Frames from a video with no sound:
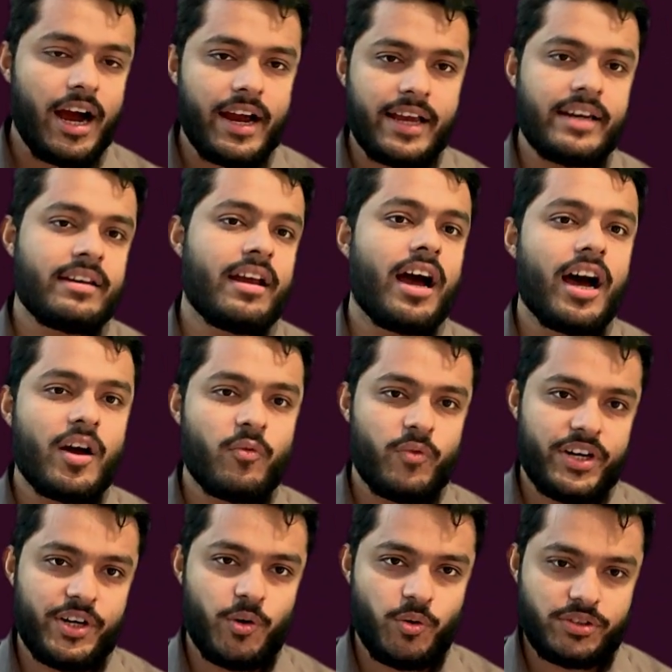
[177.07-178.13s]
in our
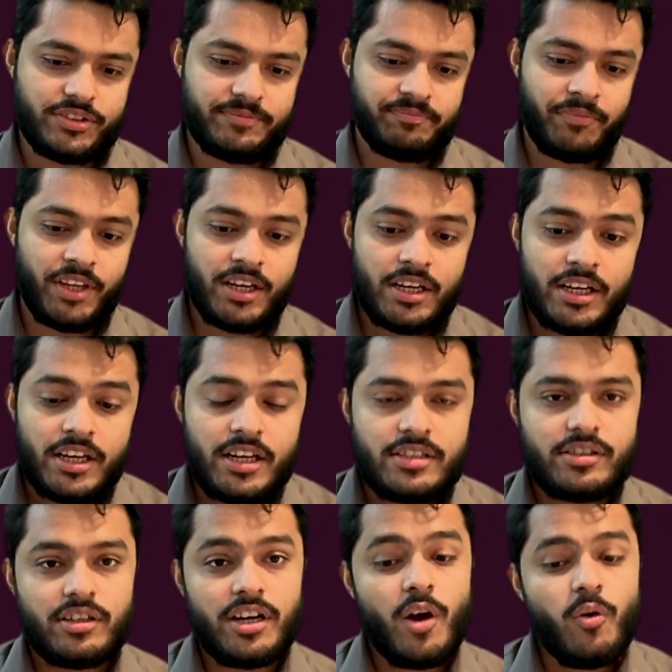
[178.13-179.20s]
Windows.
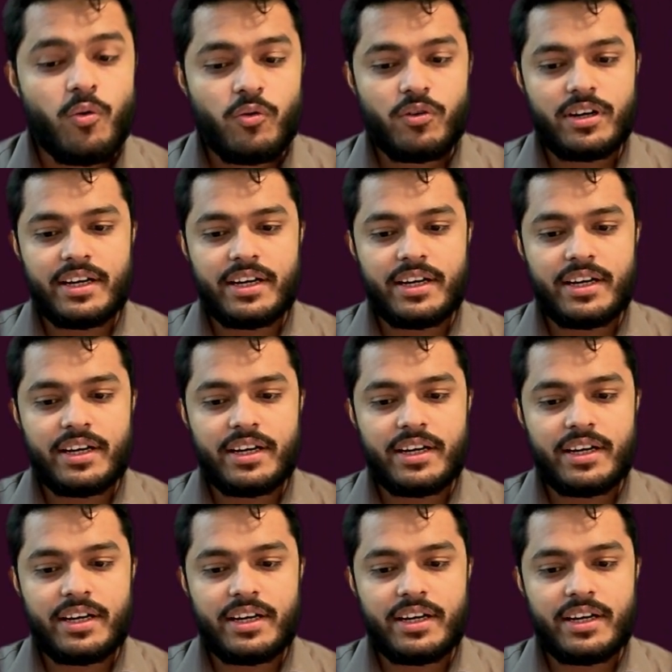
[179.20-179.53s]
So now